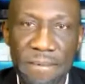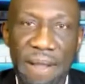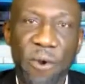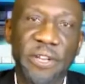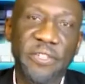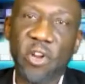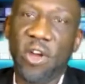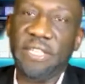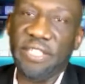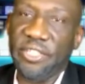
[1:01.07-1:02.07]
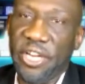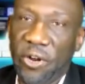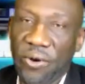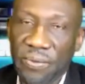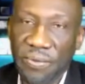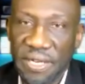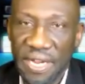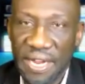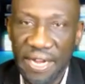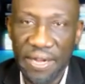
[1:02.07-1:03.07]
going to start the show,
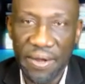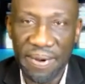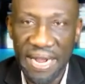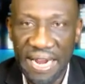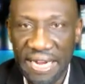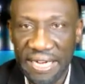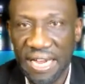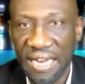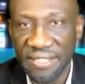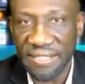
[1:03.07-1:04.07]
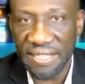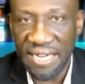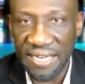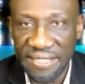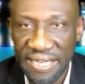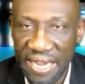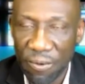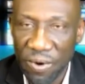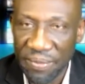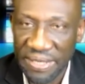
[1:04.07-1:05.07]
by acknowledging today's
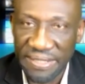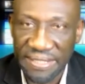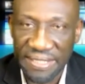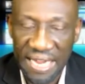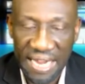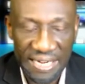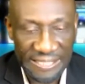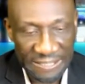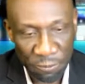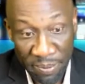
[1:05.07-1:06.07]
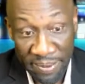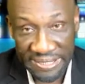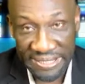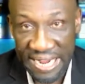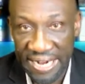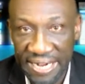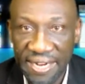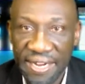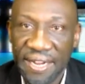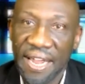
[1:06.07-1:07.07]
Women's Day.
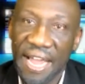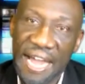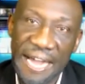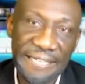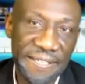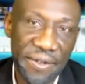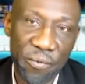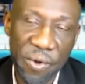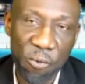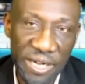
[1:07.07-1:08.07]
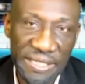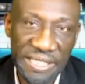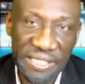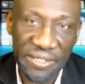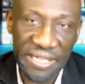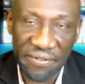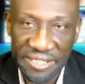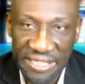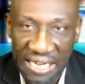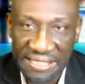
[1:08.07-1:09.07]
So we want to, give a
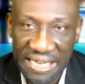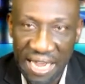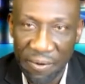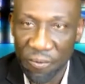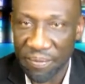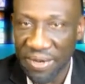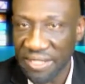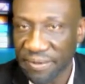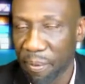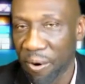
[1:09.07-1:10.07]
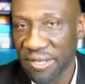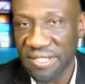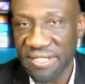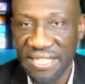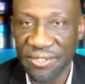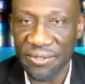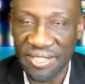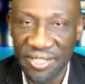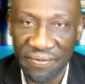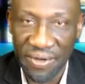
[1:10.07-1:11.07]
shout out. Women in sports, they do
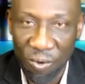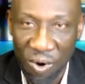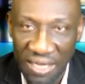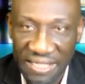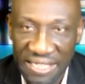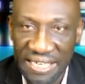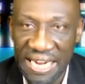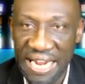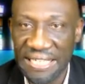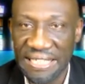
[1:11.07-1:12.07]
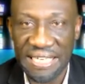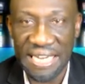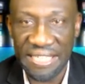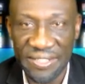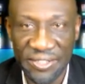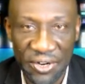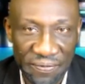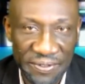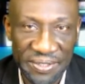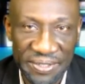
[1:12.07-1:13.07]
deserve equality and
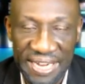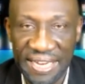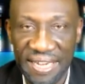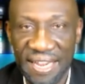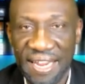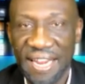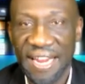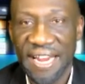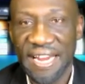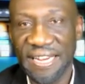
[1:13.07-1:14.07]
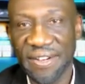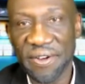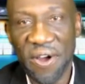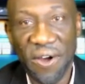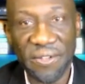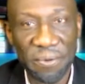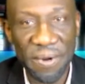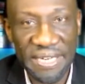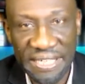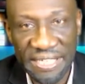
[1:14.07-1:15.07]
deserve to get, all the
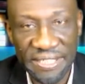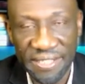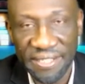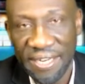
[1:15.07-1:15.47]
recognition.